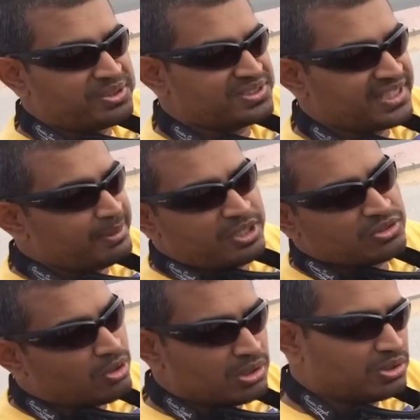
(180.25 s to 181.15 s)
per se, but it's
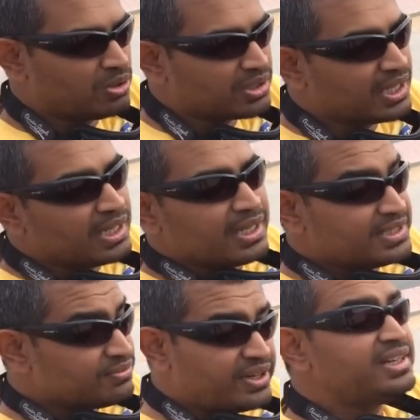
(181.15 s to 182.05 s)
all torque.
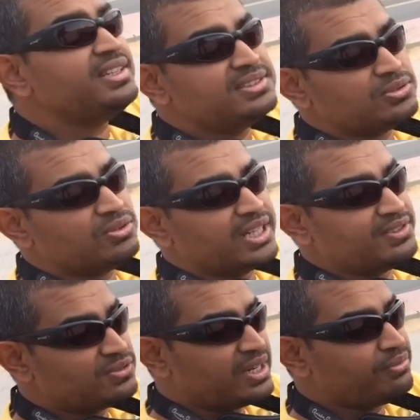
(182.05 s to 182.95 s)
It's very easy to drive.
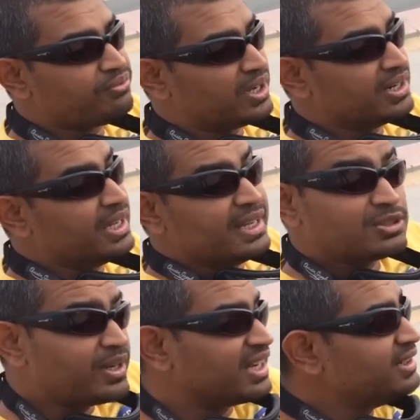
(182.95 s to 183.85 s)
It's very fun. It's
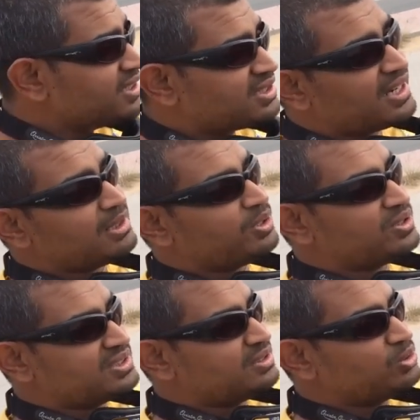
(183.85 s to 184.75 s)
quite understeery
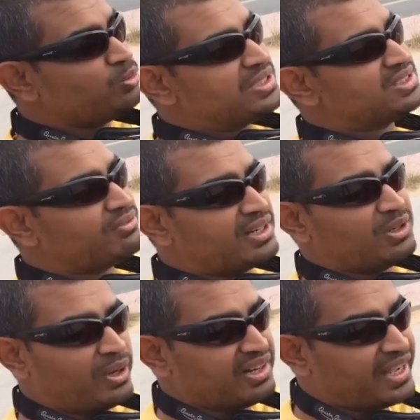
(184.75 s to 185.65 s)
because the two wheels at the front are
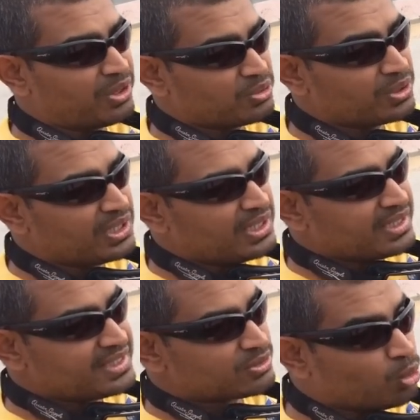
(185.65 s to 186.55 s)
quite narrow.
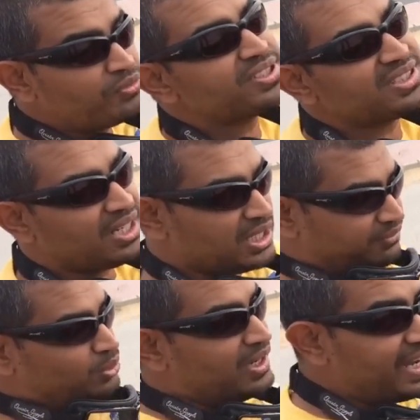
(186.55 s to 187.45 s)
It's oversteery
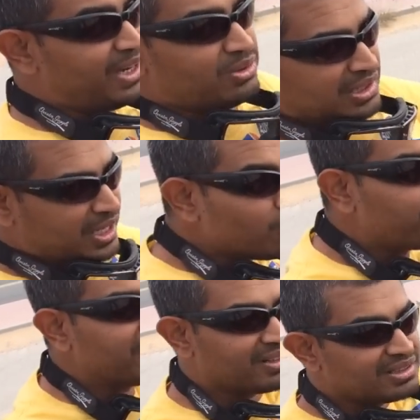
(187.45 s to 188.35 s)
if you lay into the loud
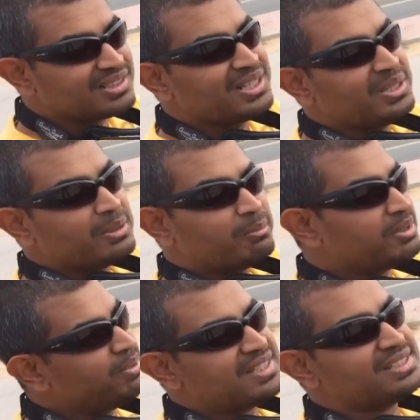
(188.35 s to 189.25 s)
pedal.
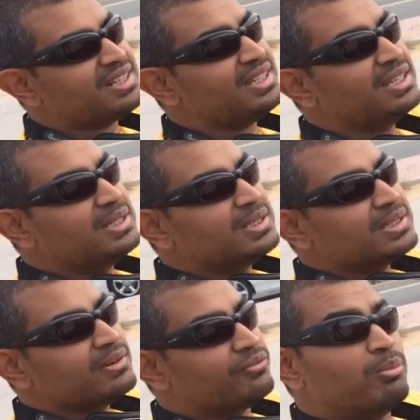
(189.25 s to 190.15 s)
But basically,
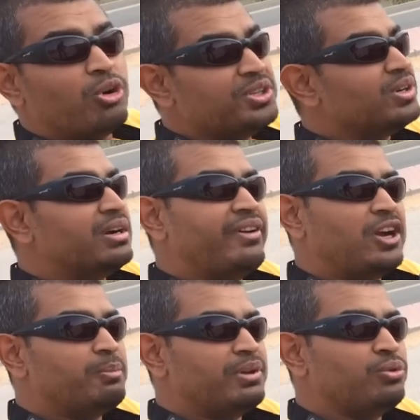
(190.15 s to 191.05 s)
for more, you're going to find
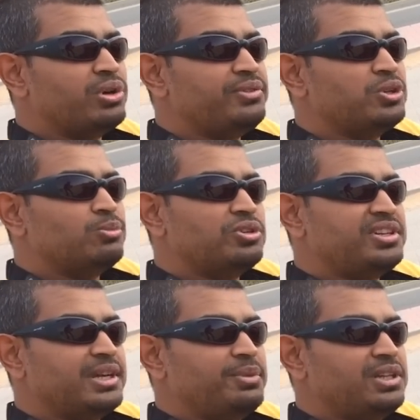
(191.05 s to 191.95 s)
out my full review on
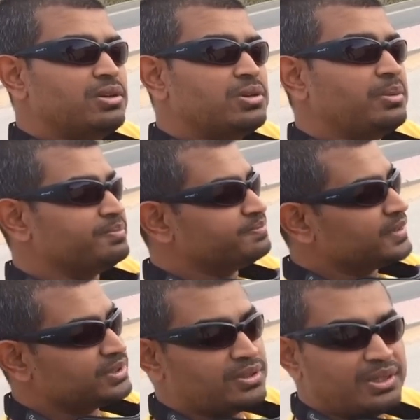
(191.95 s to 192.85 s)
motoringme.com.
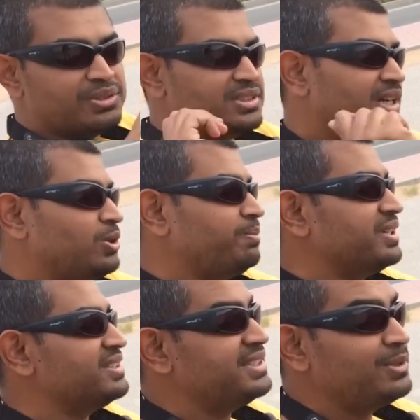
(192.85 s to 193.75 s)
So I'm going to start off
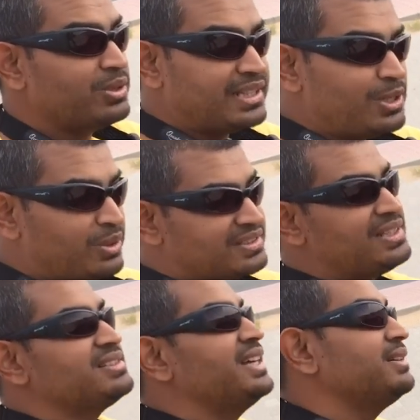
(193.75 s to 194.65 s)
and see you, tell you what it
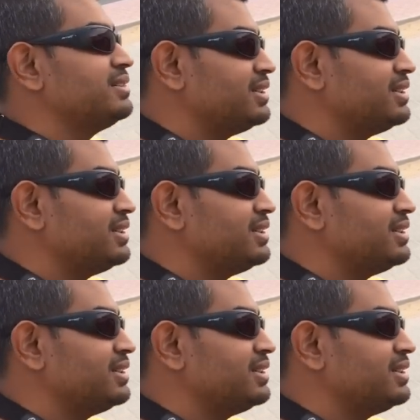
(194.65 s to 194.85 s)
seems like,